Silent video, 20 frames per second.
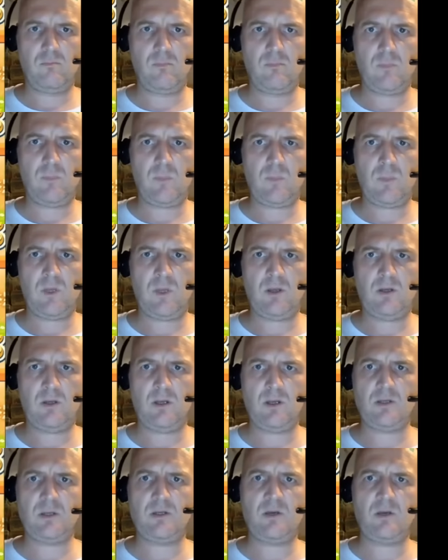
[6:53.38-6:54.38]
and let's
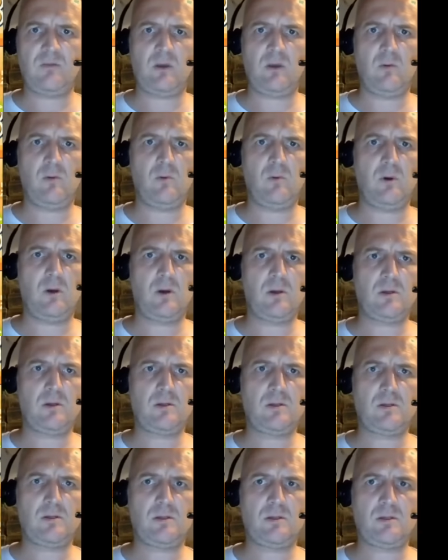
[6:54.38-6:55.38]
see if that
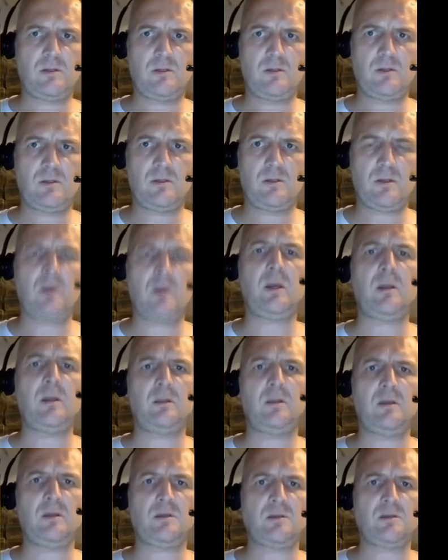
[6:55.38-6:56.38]
works. Okay,
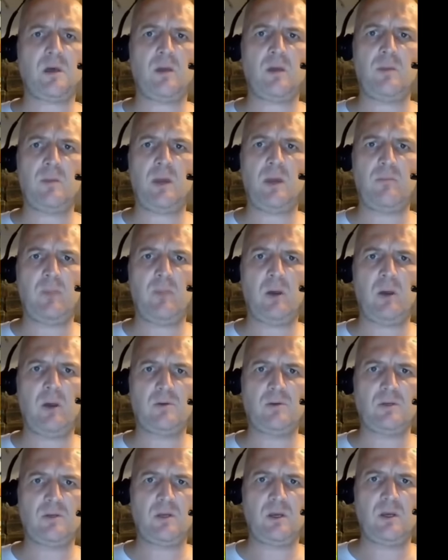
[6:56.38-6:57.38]
this time that
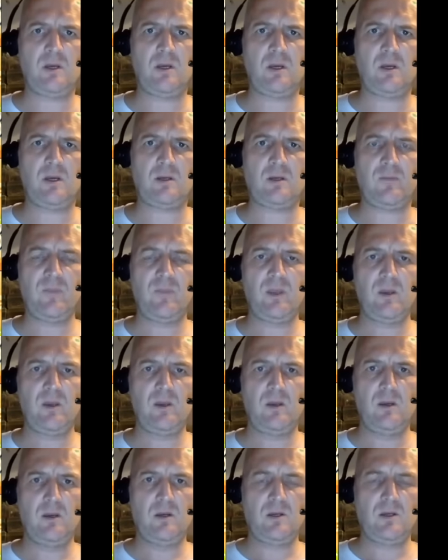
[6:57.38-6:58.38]
posted.
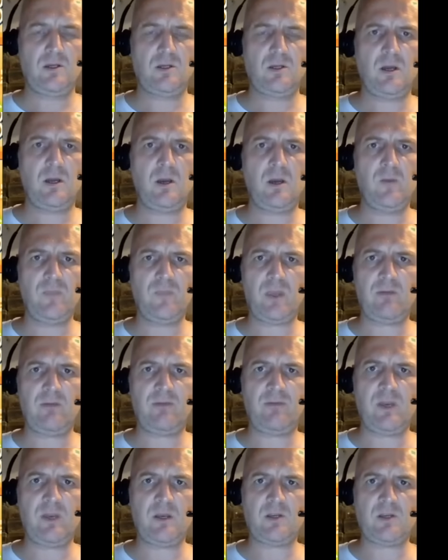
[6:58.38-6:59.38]
So
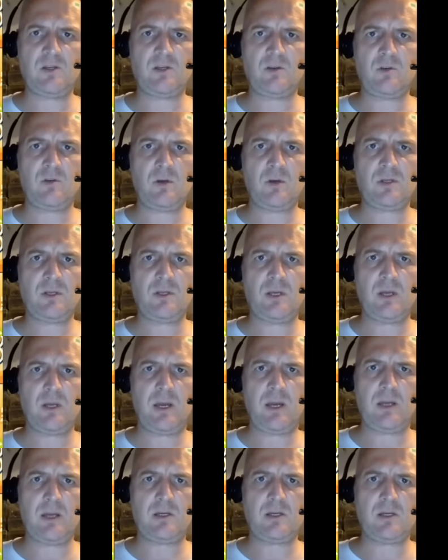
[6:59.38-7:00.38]
fingers crossed it
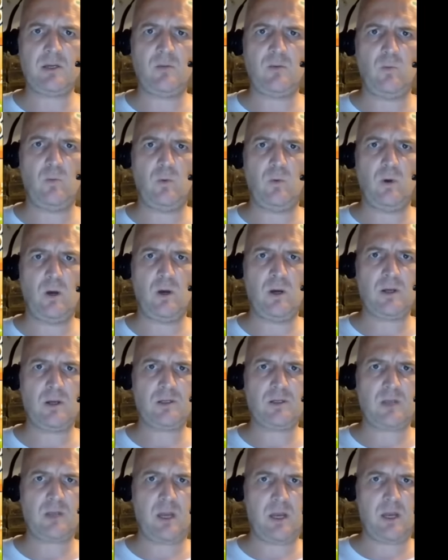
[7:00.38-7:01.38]
actually works,
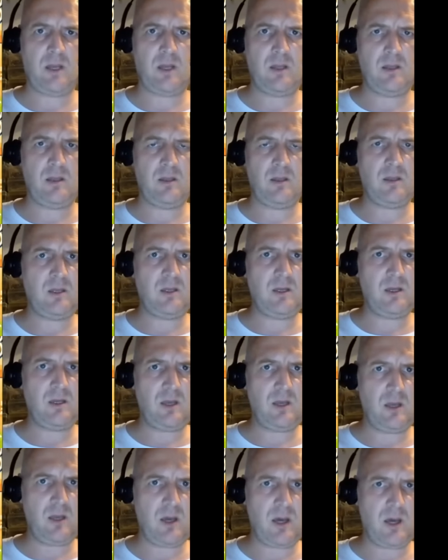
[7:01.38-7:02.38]
and the
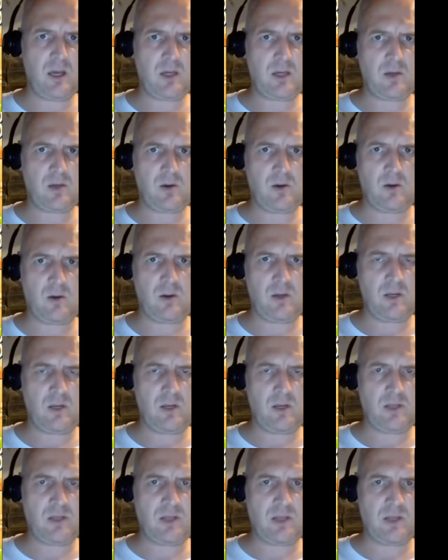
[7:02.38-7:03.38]
icon
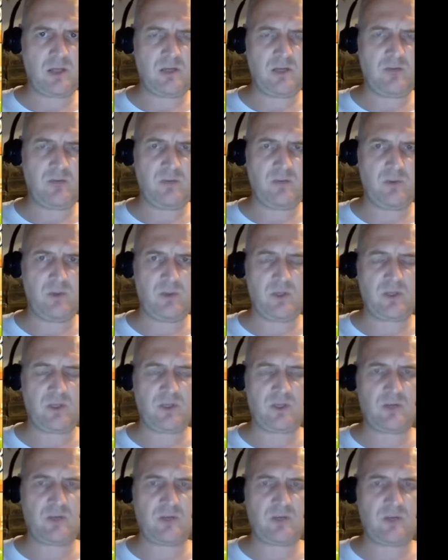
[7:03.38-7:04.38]
is actually for this
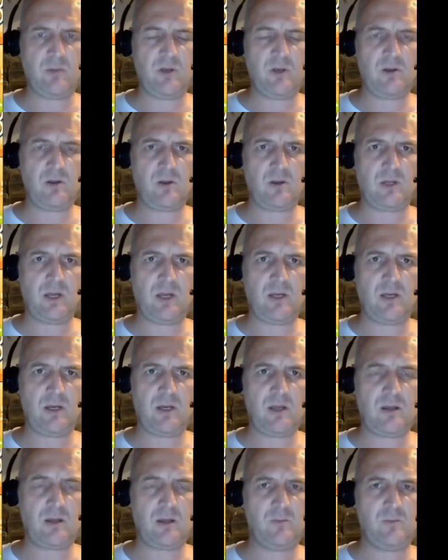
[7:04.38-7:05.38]
stream and not another complete